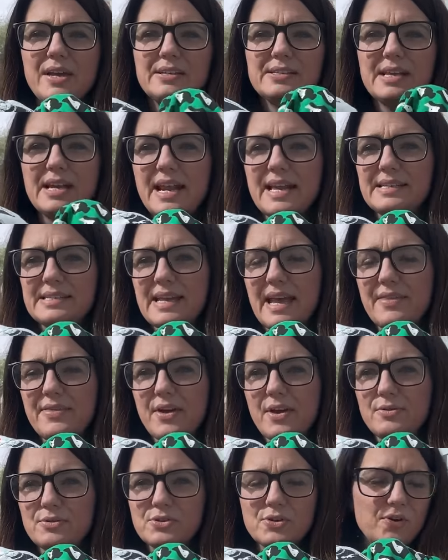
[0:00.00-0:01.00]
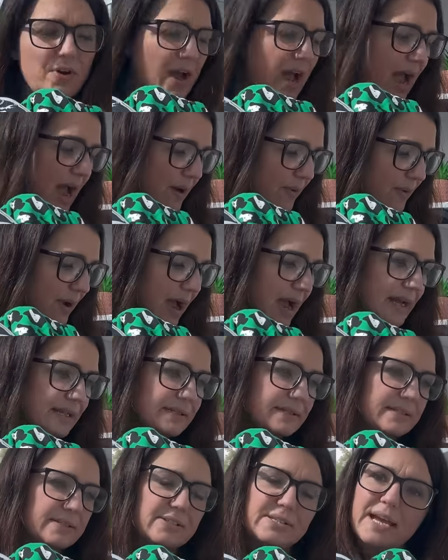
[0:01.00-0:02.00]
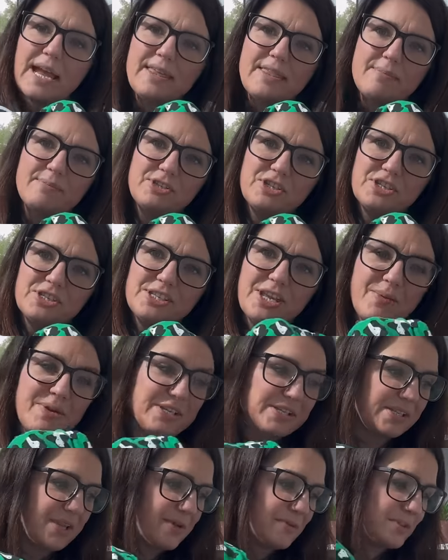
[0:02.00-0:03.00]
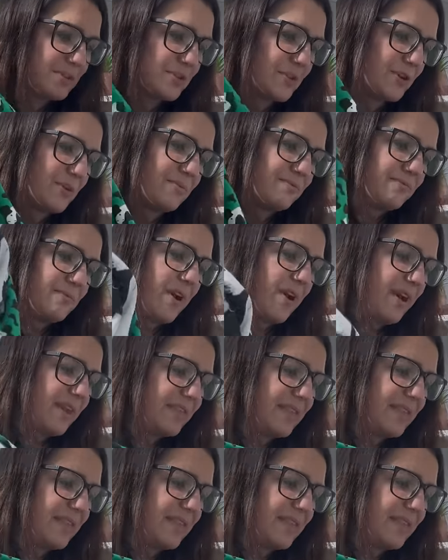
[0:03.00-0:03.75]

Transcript: so let's get those cut out and take them to the sewing social. Right,